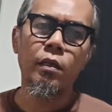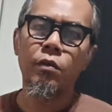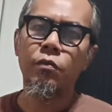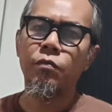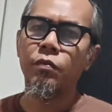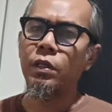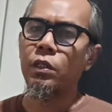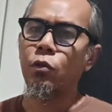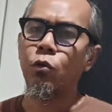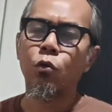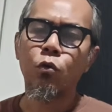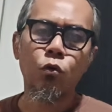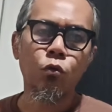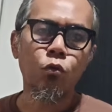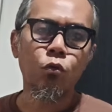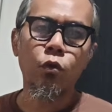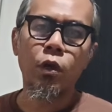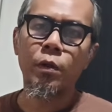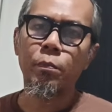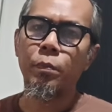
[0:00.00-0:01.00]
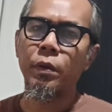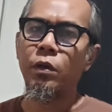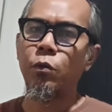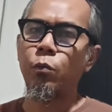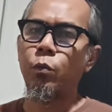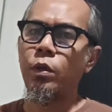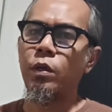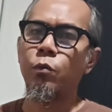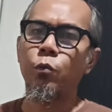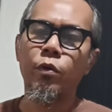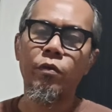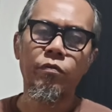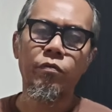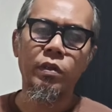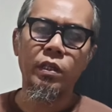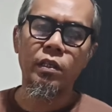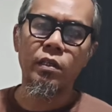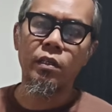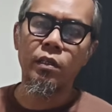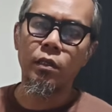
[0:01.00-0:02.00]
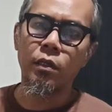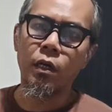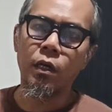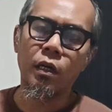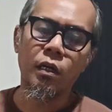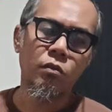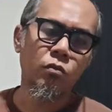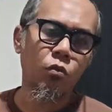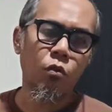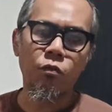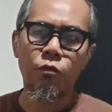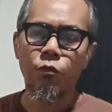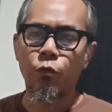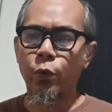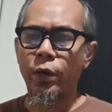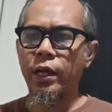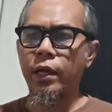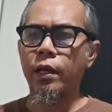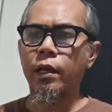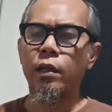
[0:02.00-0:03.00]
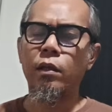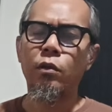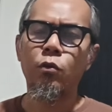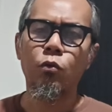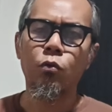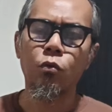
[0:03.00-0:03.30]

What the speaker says: Even Yoku helping me with the software.